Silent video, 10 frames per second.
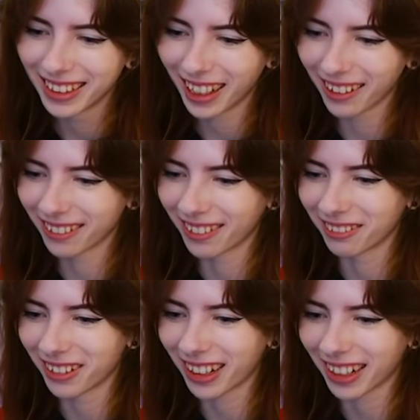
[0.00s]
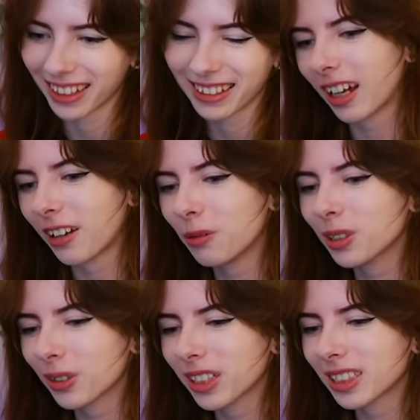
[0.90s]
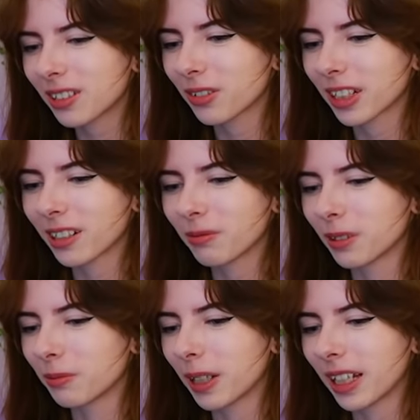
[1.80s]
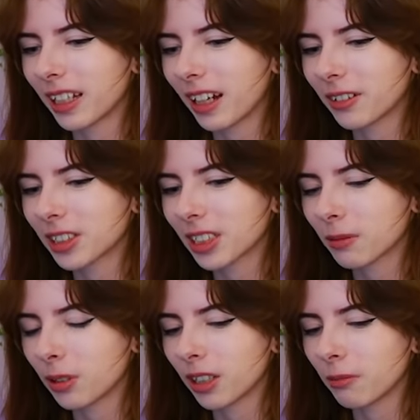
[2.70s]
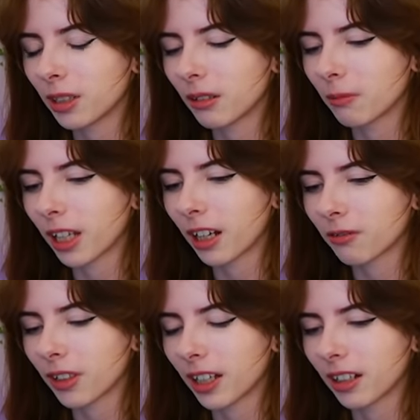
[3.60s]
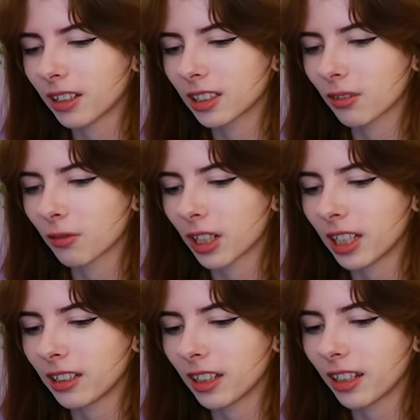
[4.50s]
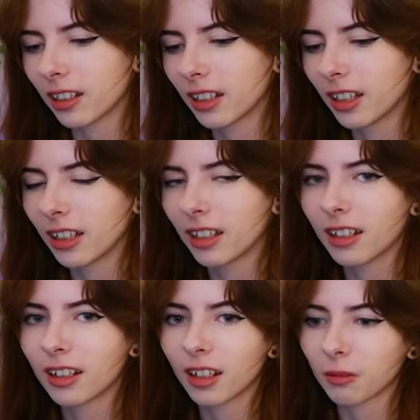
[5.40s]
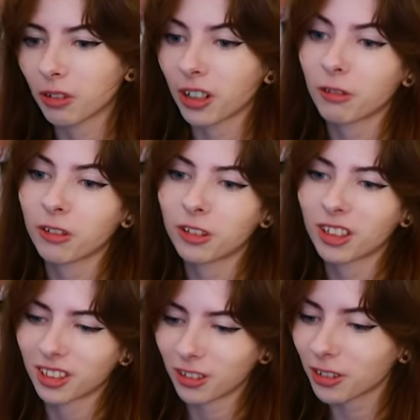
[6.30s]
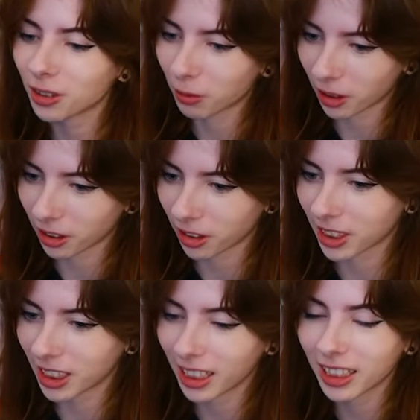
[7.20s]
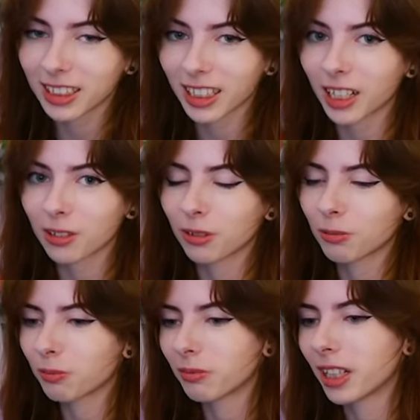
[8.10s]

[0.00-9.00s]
I don't know why. I almost want to say forgettable, but I'm just going to put him in I'm not a fan because of what he did. Um, for anyone who doesn't know, spoilers, he is the actual